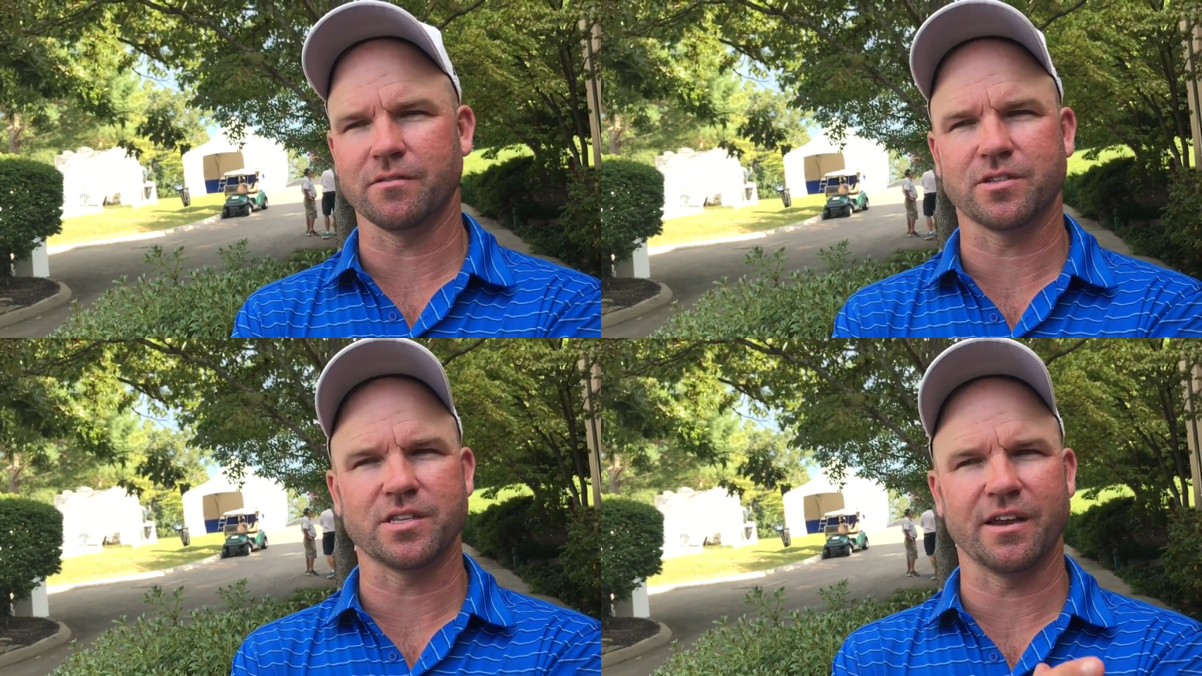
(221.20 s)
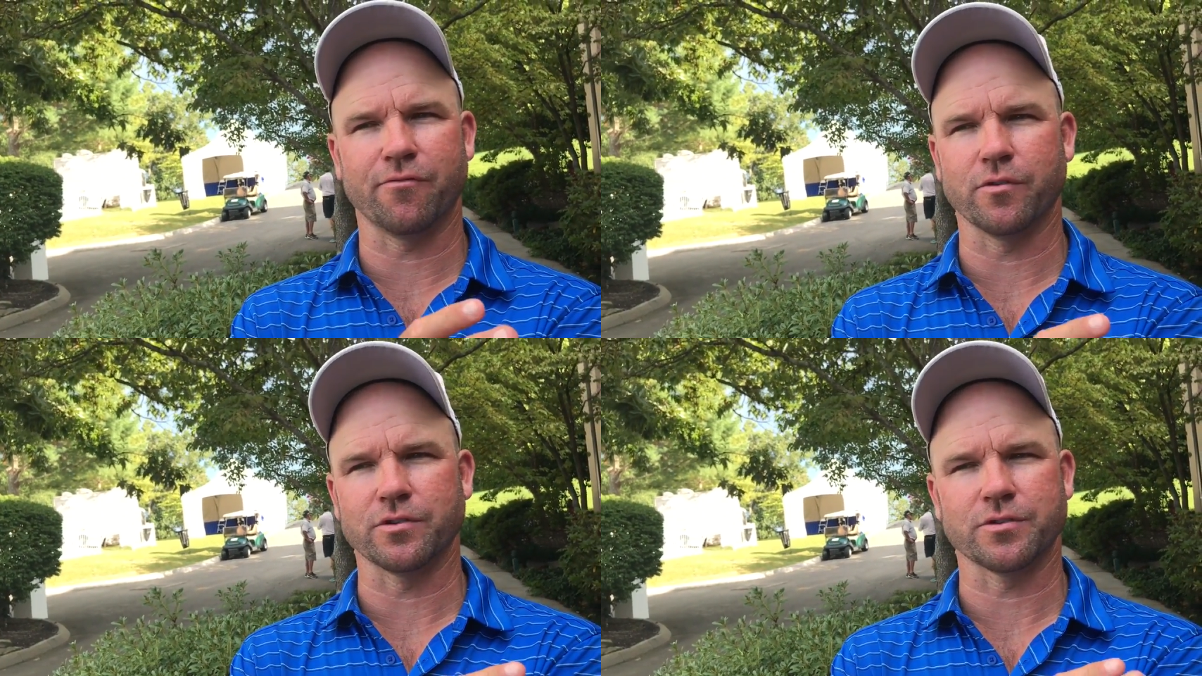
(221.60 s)

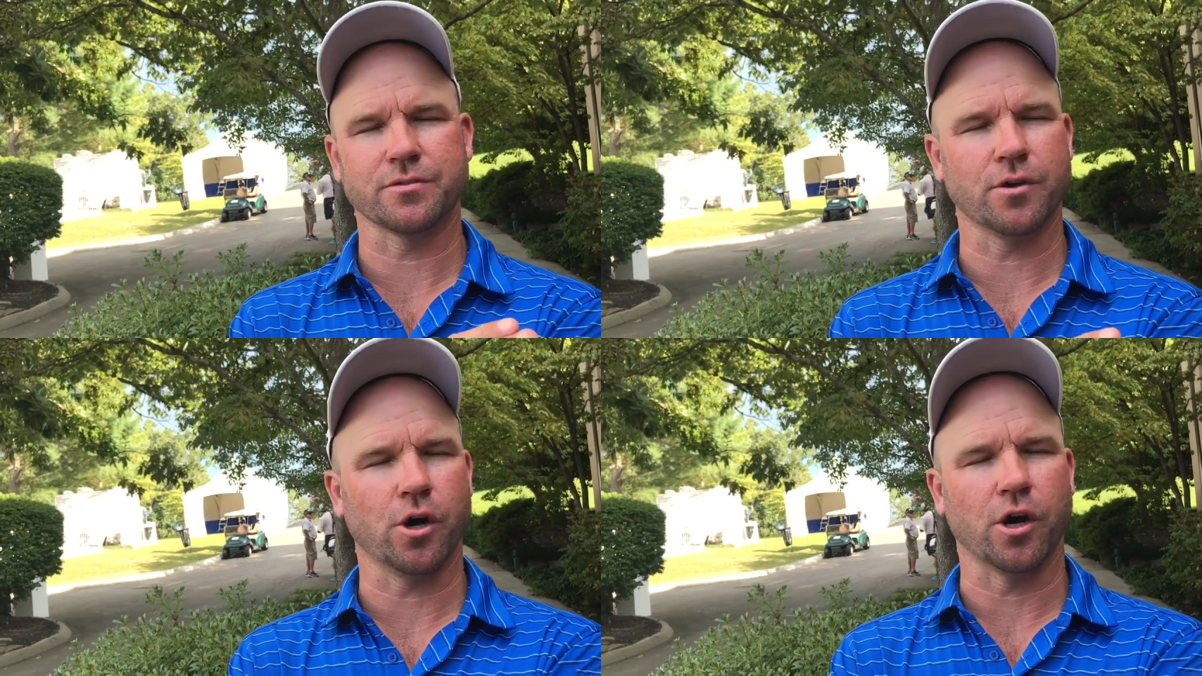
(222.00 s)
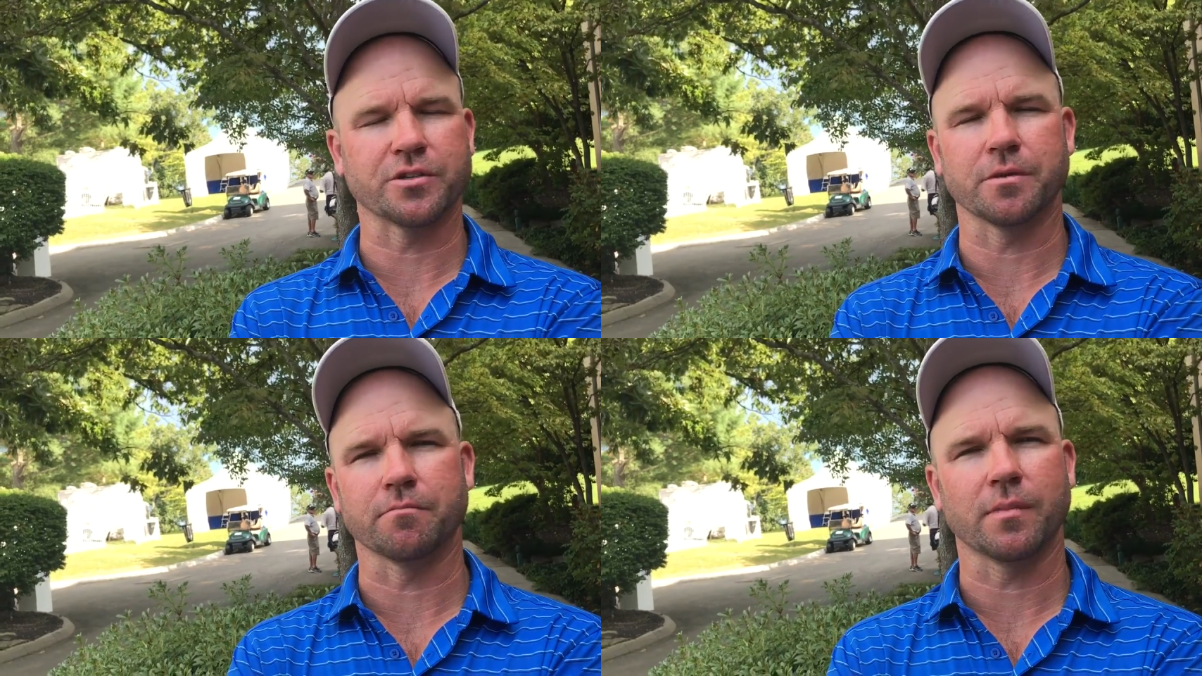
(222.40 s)
Steph was
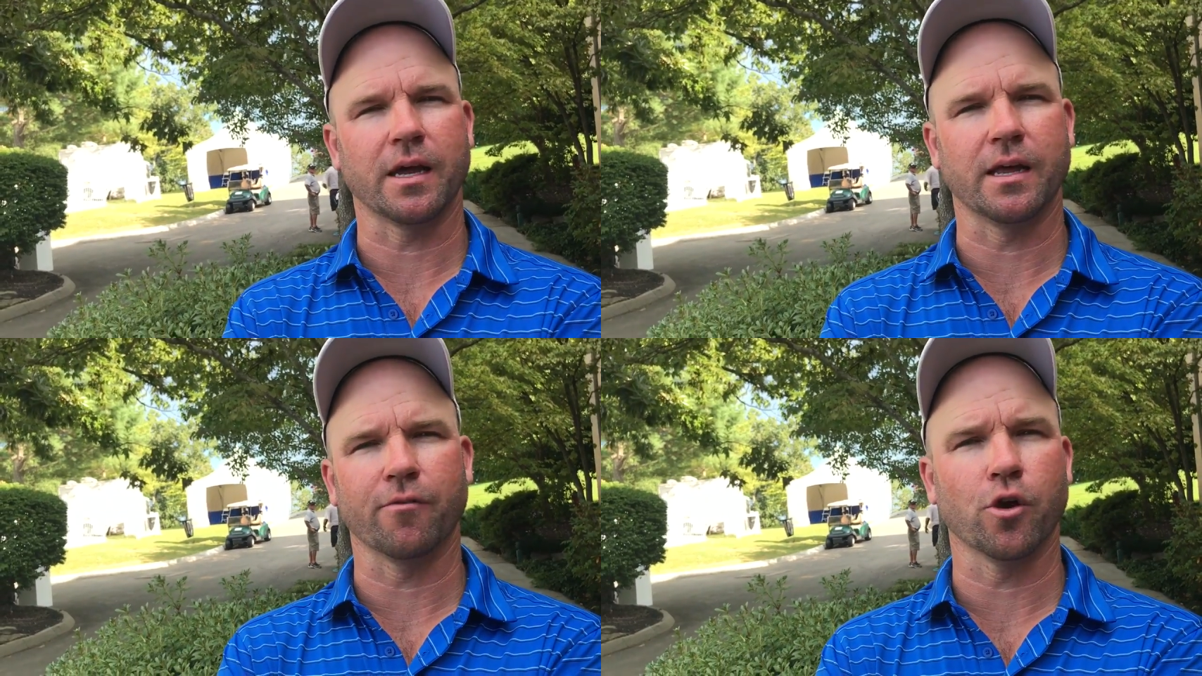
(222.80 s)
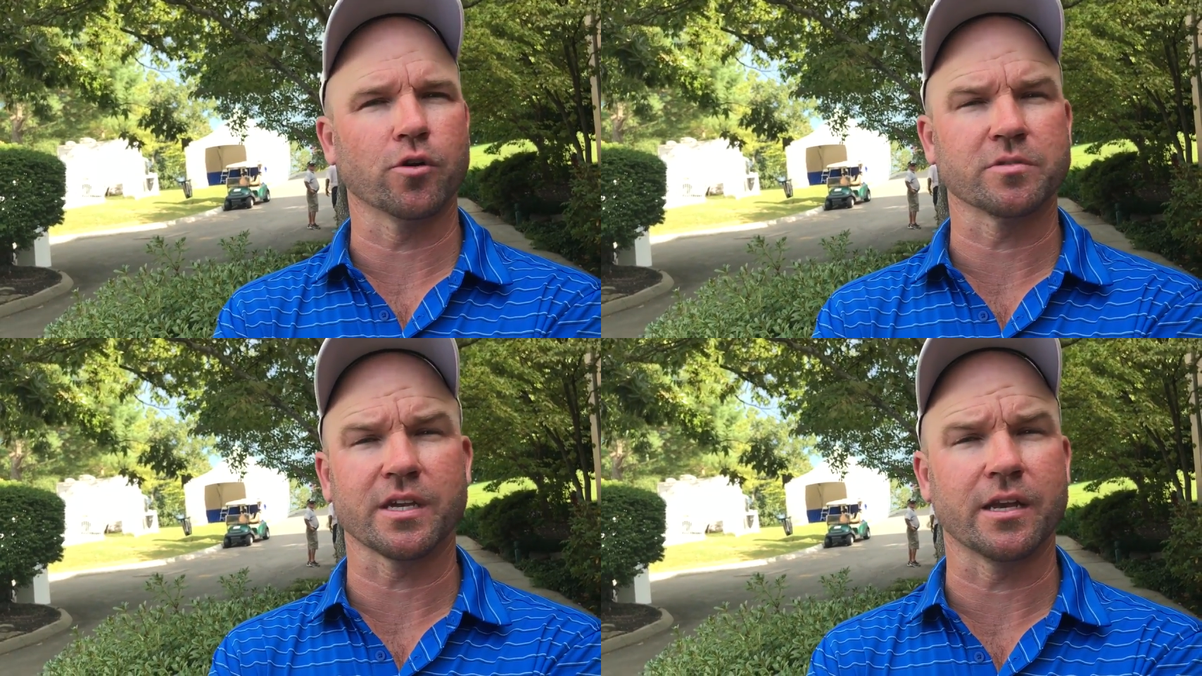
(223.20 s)
awesome. I never
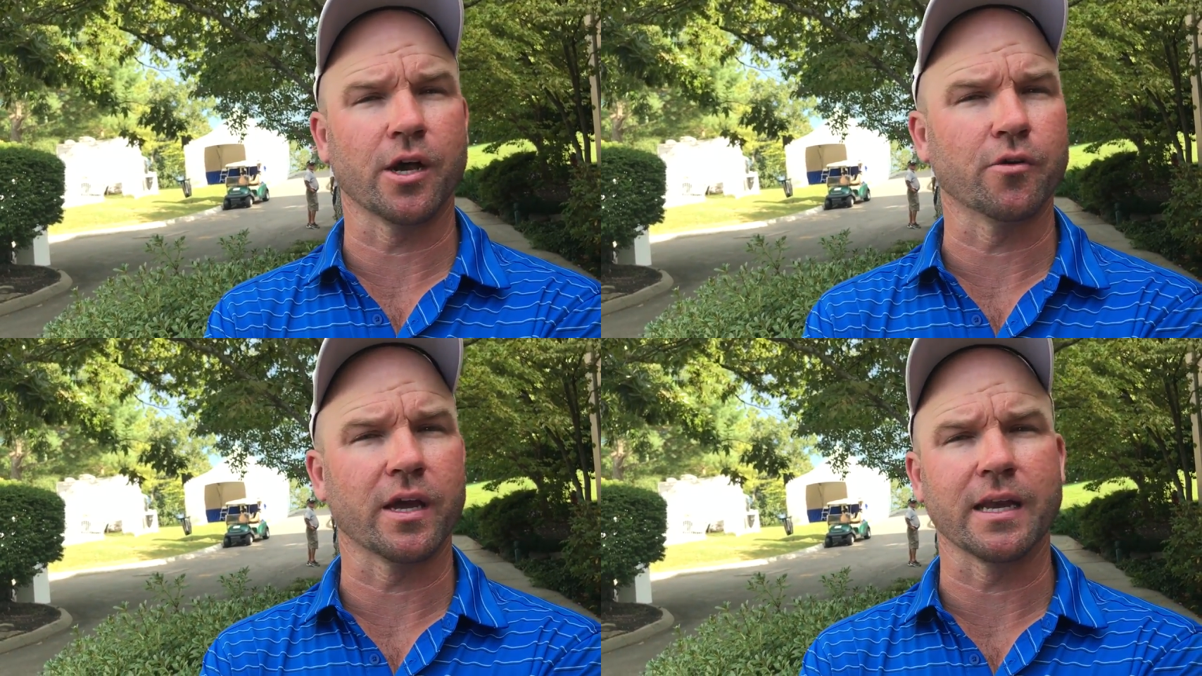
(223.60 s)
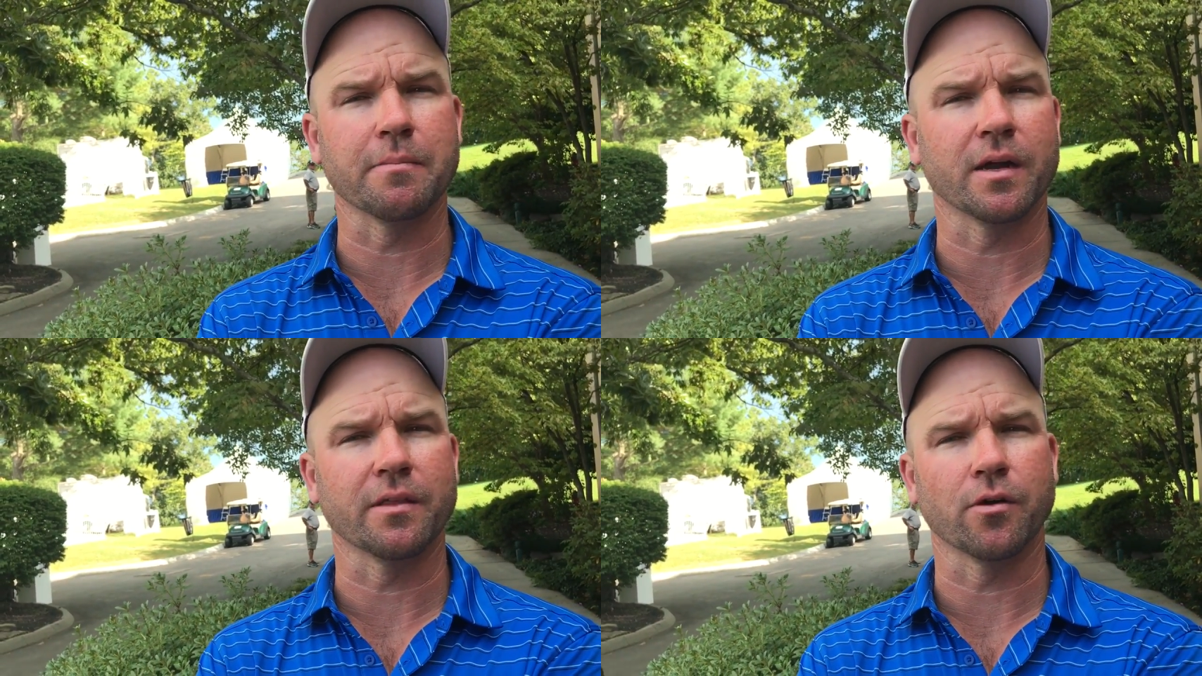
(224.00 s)
heard him say no to
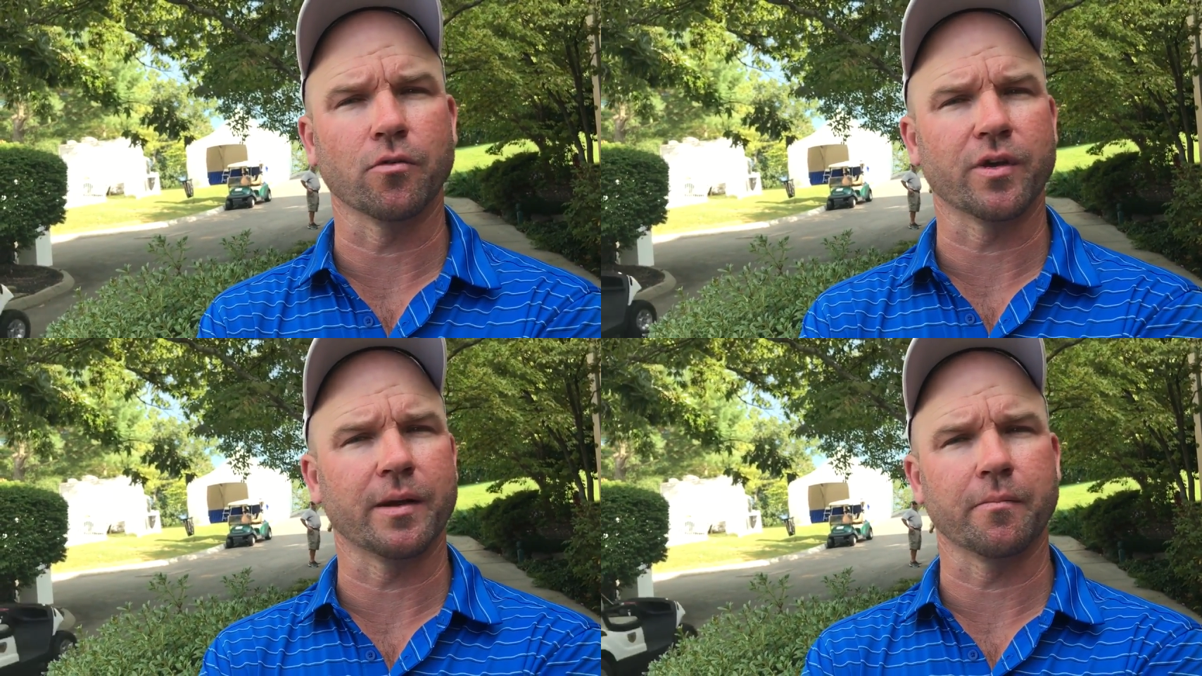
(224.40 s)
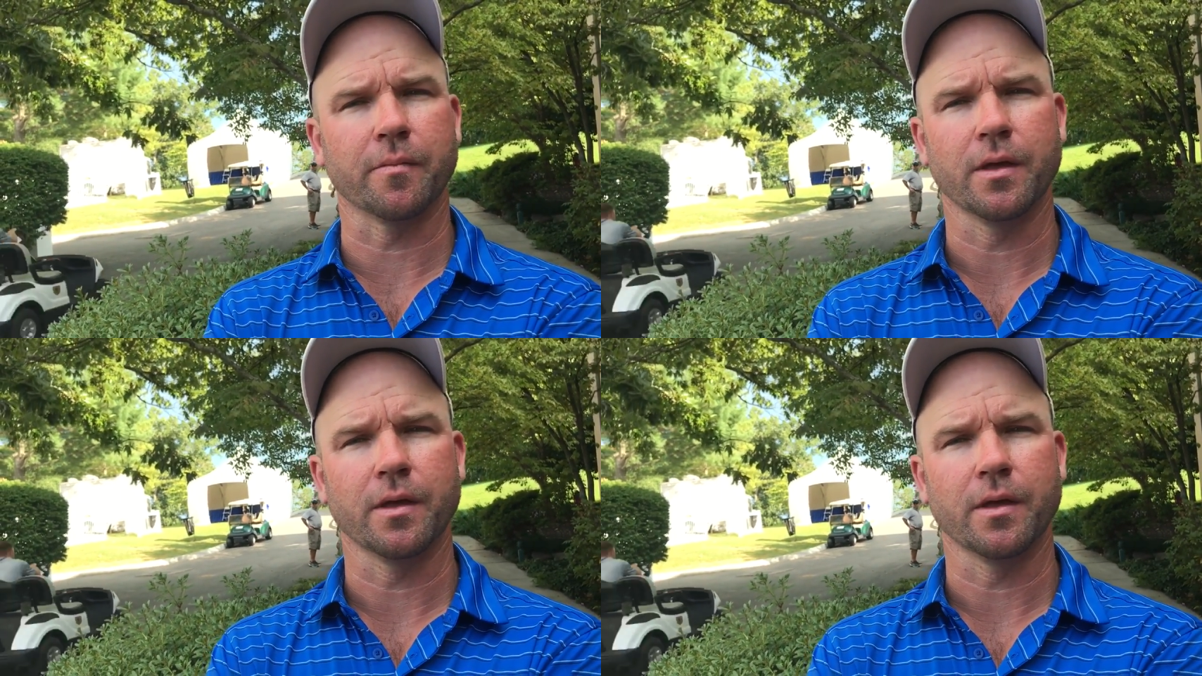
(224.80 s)
anybody the whole time,